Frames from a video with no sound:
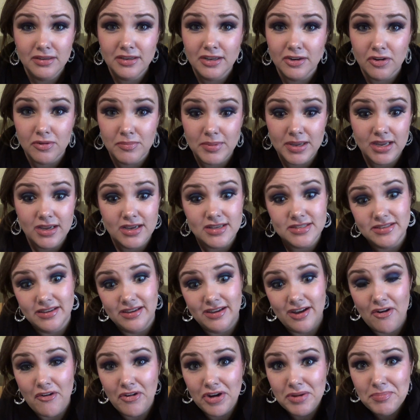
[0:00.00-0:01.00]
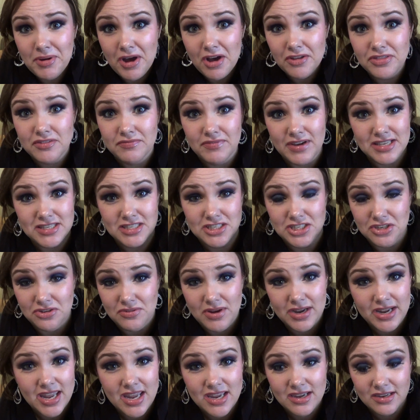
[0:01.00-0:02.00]
You know what I mean? Because I already bought the Vice 2.
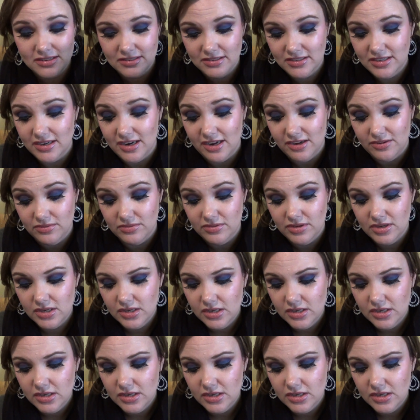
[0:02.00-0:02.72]
I can't, you know.